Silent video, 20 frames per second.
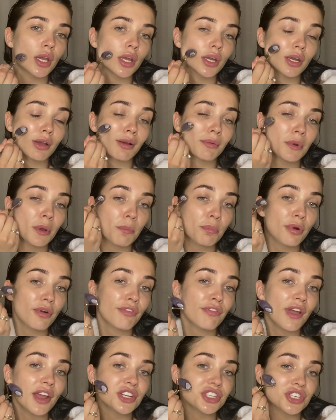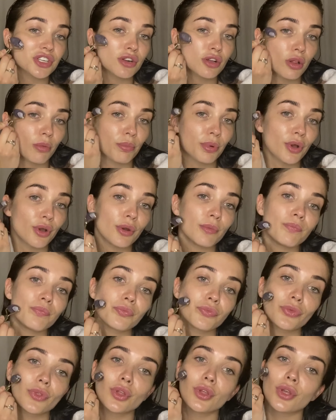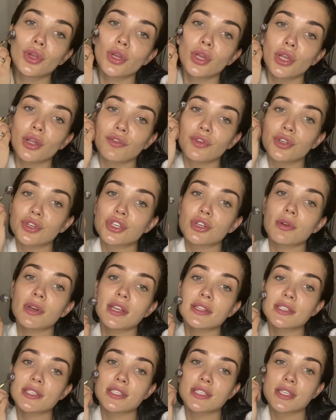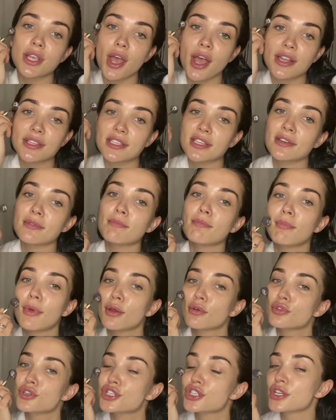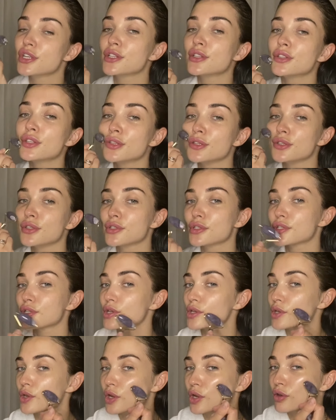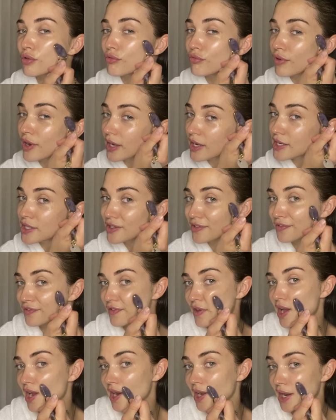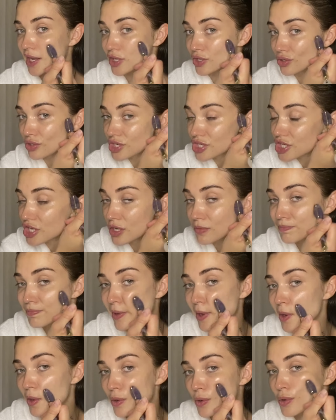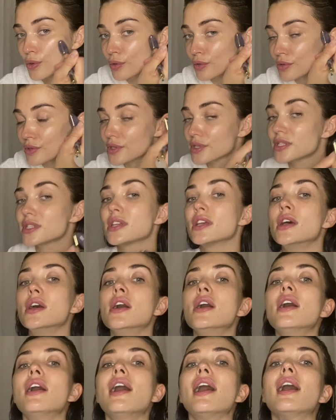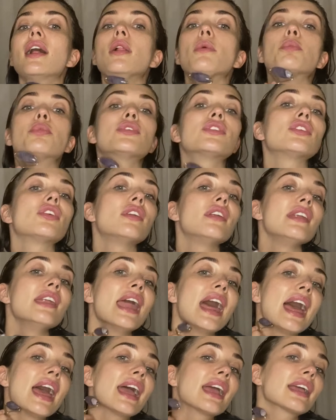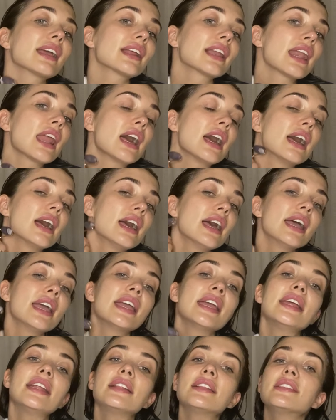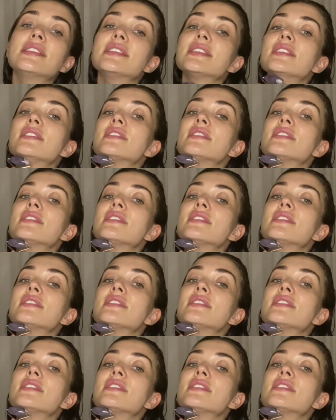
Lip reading: Now, I'm no professional, but if you do it in certain motions, you can really define like your cheekbones, help with your necklines.